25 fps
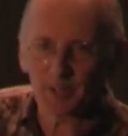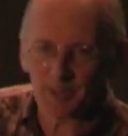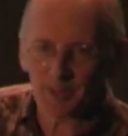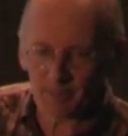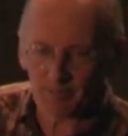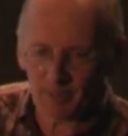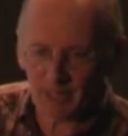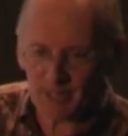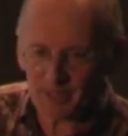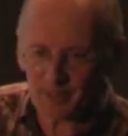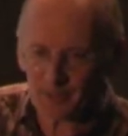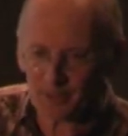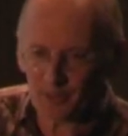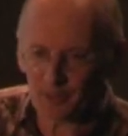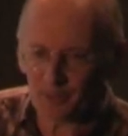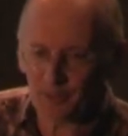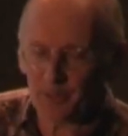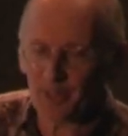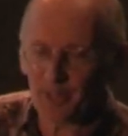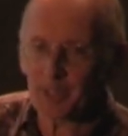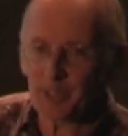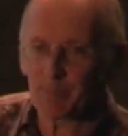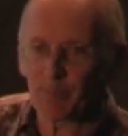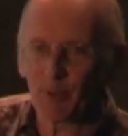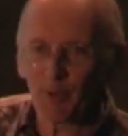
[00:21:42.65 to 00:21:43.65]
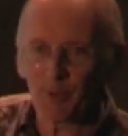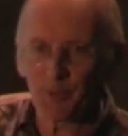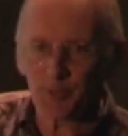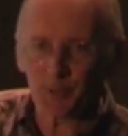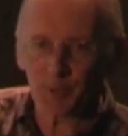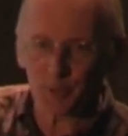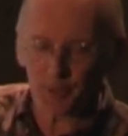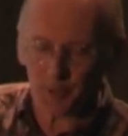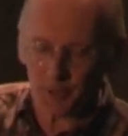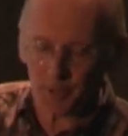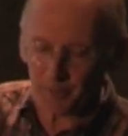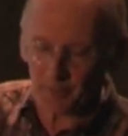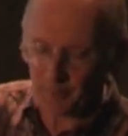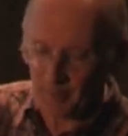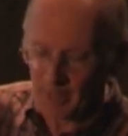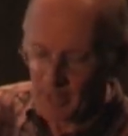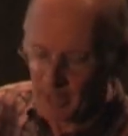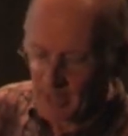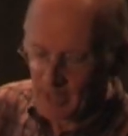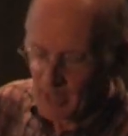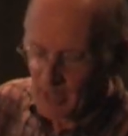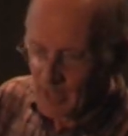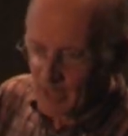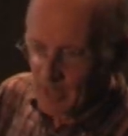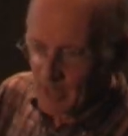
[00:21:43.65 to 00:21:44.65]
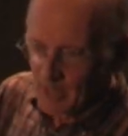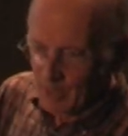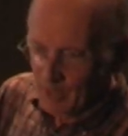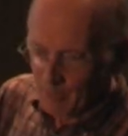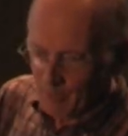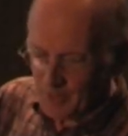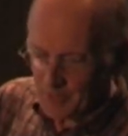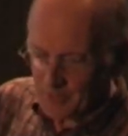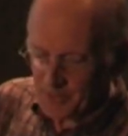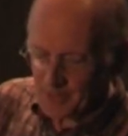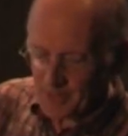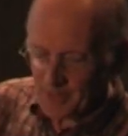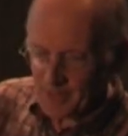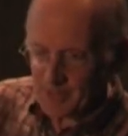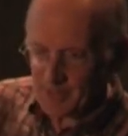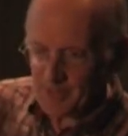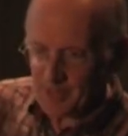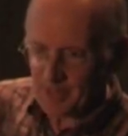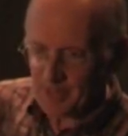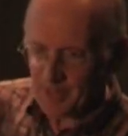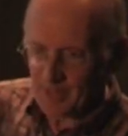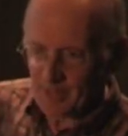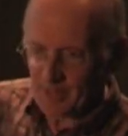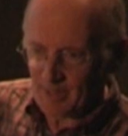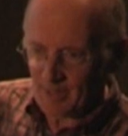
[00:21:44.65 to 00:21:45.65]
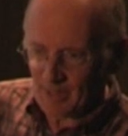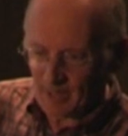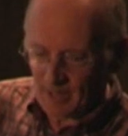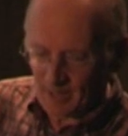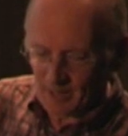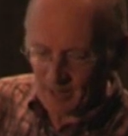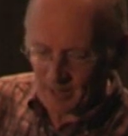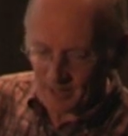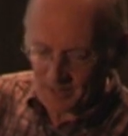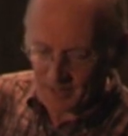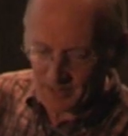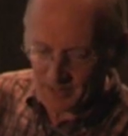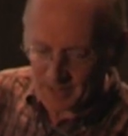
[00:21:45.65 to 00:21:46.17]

at a place called the Exploratorium, which is an art,